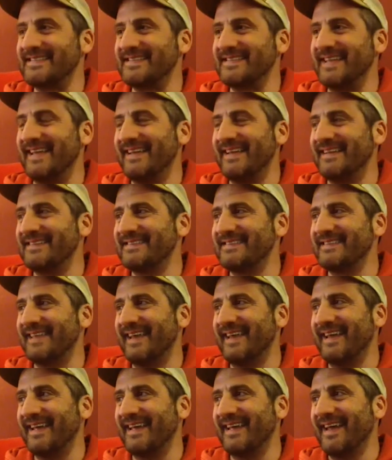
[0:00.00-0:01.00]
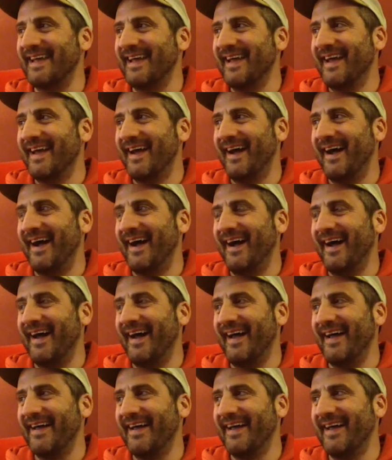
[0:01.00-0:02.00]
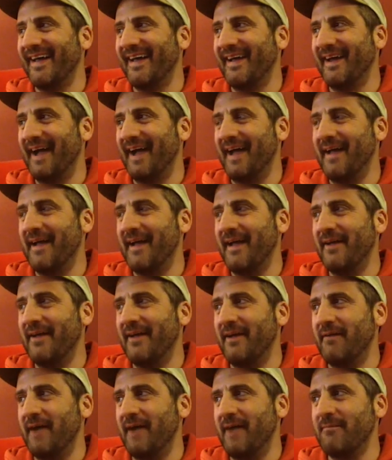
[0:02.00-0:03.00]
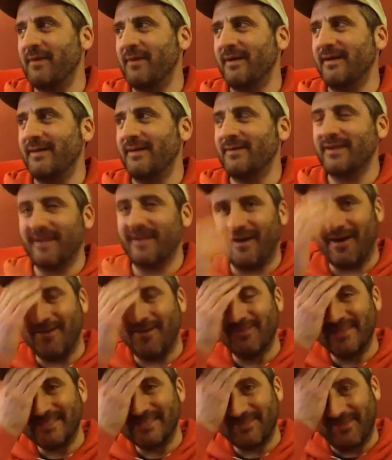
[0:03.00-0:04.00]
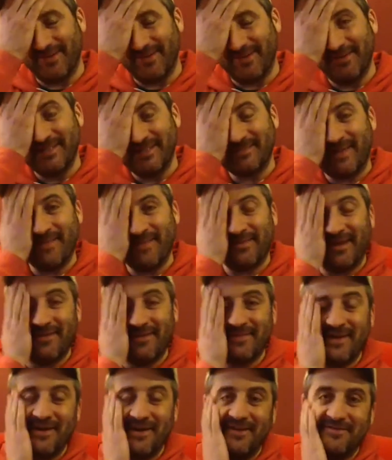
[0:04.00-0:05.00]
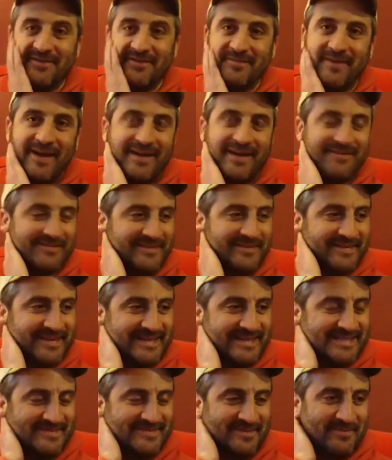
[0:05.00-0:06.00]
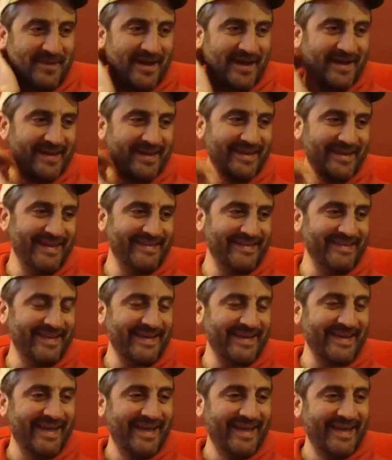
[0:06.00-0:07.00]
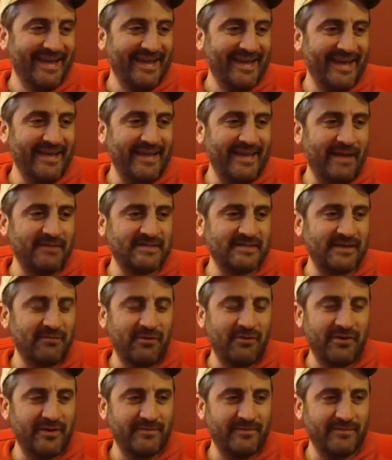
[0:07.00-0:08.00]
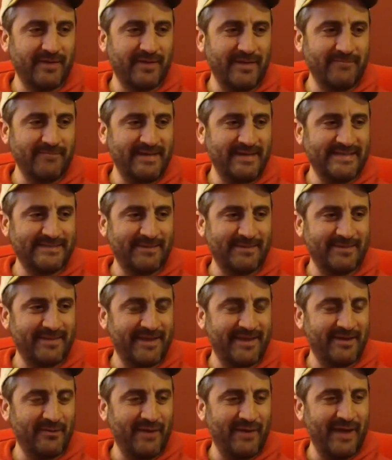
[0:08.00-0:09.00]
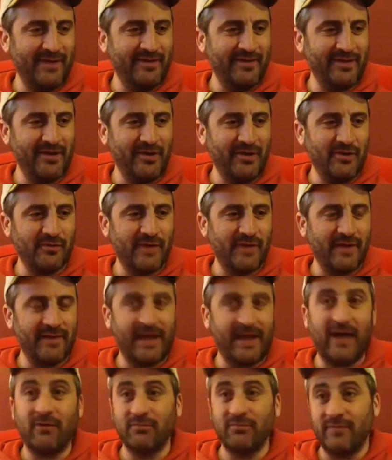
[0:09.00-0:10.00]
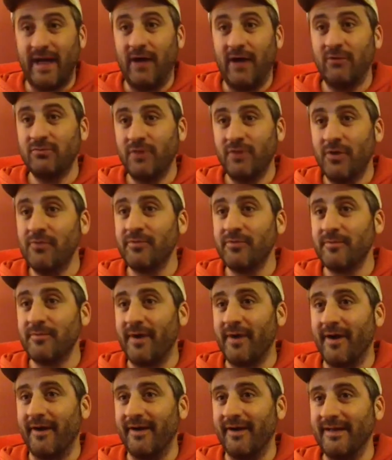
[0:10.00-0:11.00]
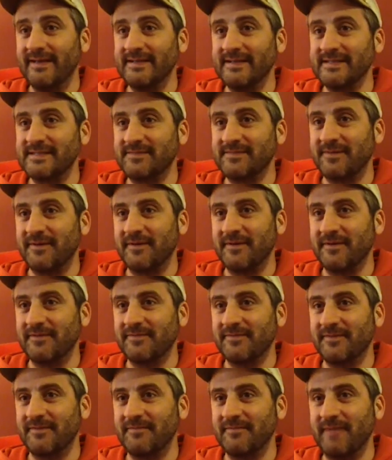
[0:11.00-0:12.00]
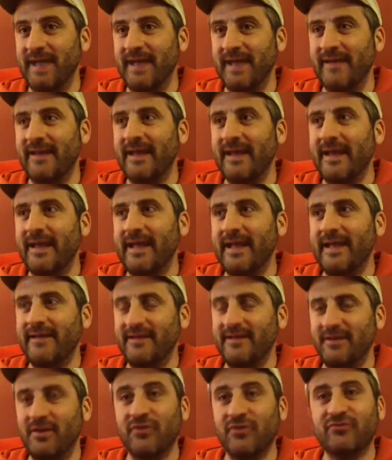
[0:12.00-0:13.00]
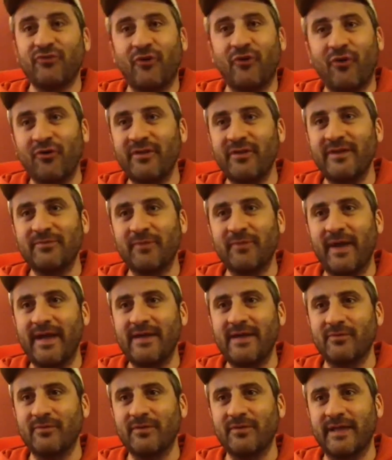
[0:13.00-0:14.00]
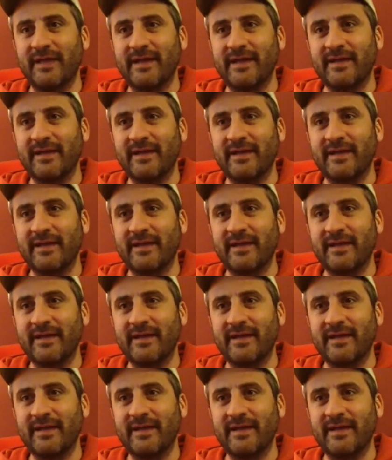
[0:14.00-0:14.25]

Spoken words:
And it's like, I'm a columnist for a newspaper up here in Vermont, for Kids Vermont. And like, I wrote a piece about that a while ago around how low the bar is for men. And you're totally right. Where like